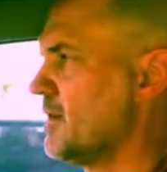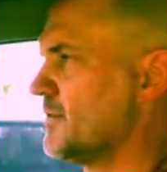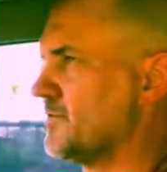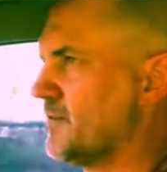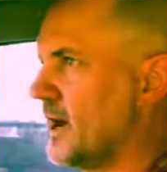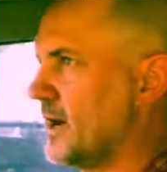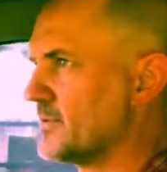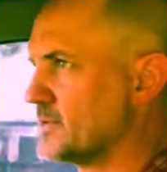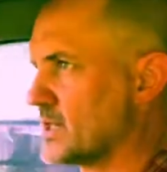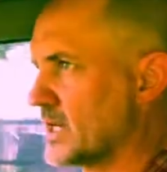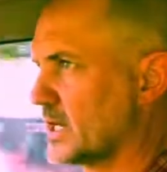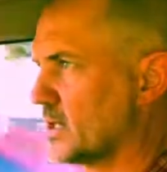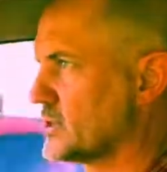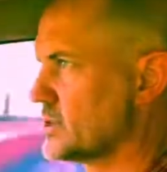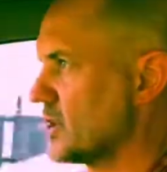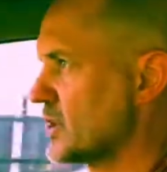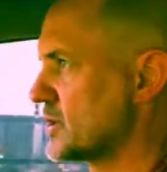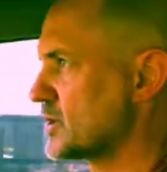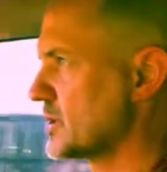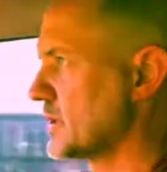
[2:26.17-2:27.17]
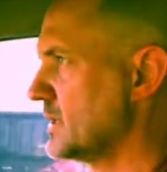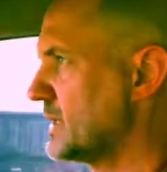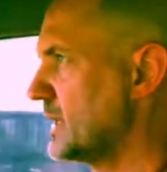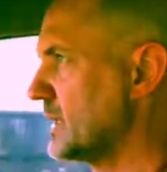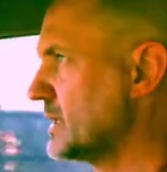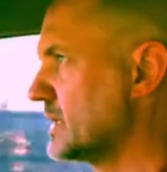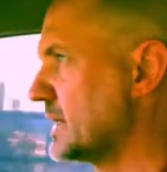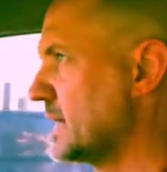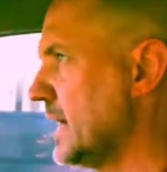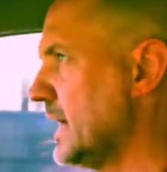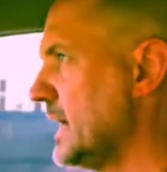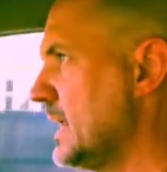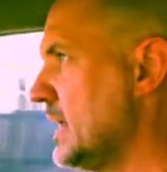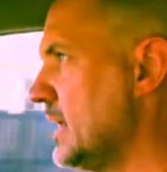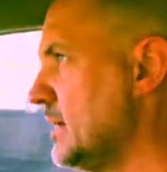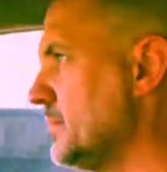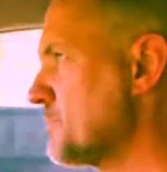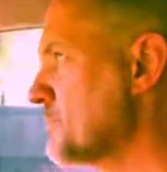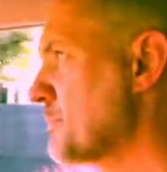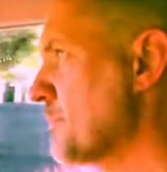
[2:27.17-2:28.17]
5 seconds notice on the
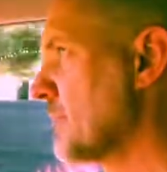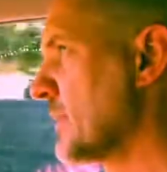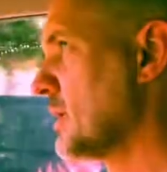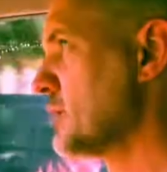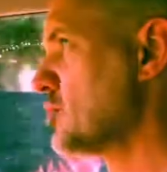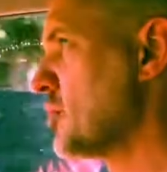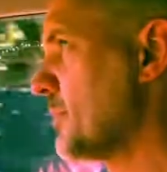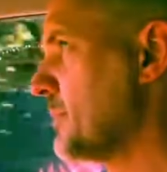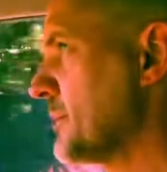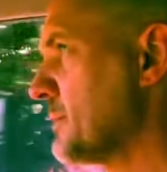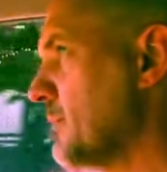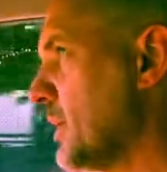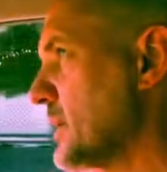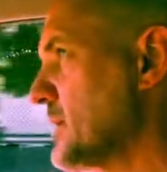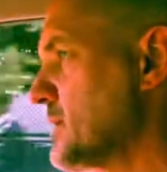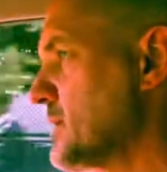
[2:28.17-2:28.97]
indicator, dropping my